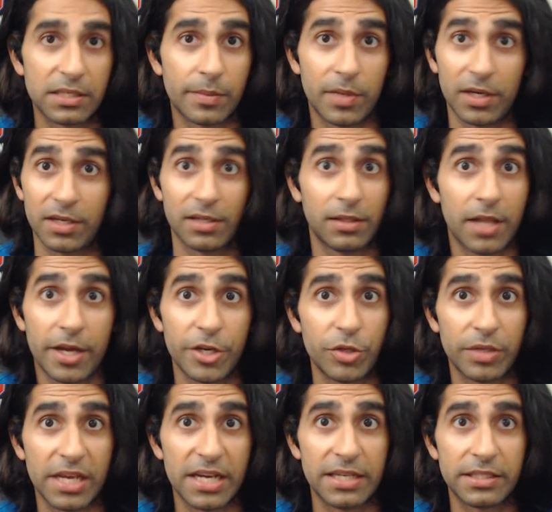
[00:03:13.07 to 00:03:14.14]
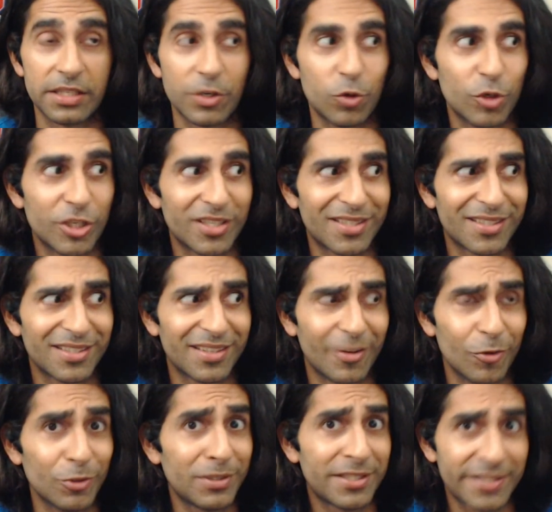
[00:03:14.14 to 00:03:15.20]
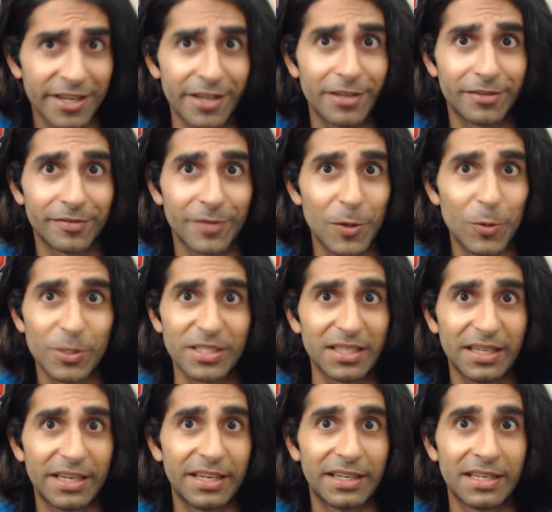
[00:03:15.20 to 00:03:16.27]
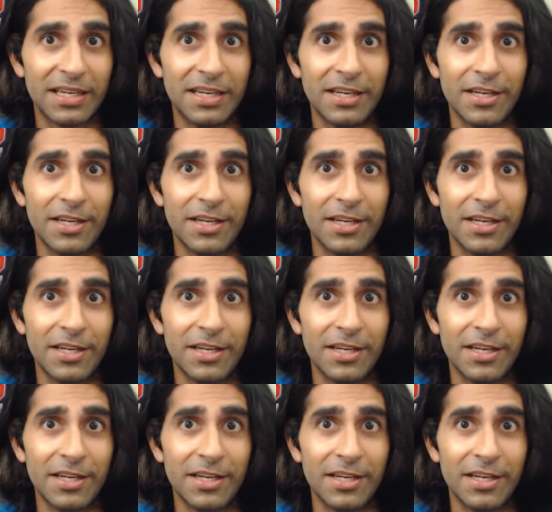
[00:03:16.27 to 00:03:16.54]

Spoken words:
I'm not going to lie to you guys, it was tough. It was like